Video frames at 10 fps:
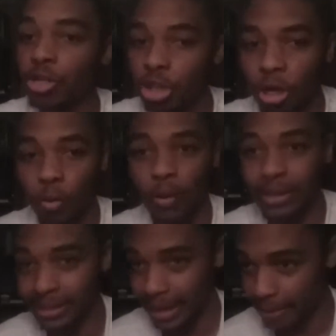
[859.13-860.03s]
So what
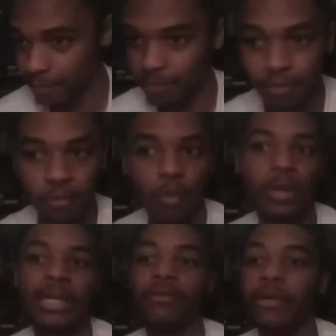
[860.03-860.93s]
does that
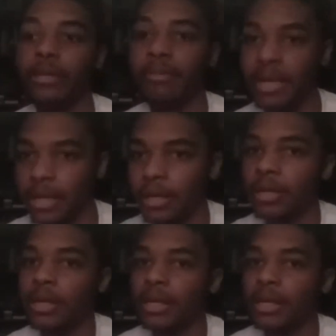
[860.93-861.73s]
really mean?